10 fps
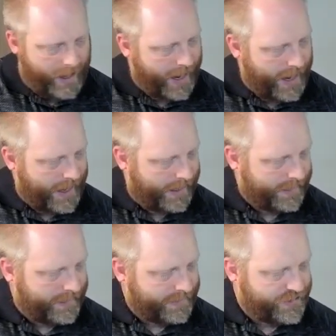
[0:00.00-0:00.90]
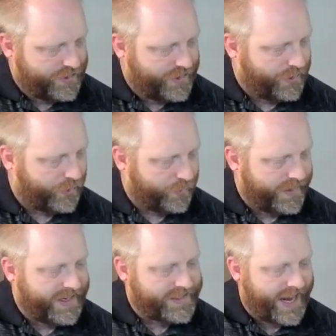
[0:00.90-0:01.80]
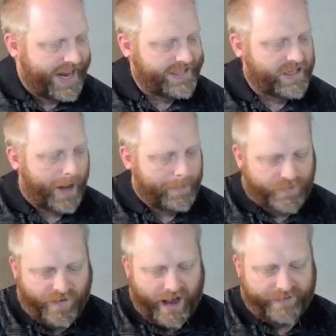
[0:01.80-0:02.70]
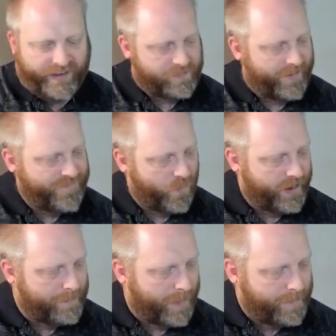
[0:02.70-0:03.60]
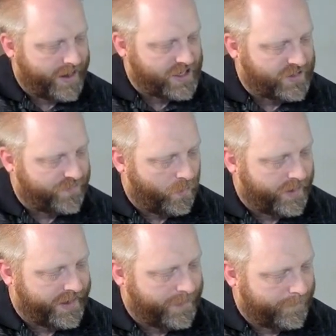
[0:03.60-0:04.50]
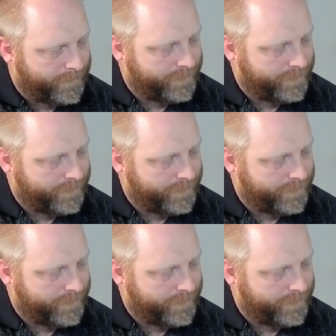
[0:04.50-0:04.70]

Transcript: Uh, 2 to the 3 is 8 times 5 gives me 40, but minus 40.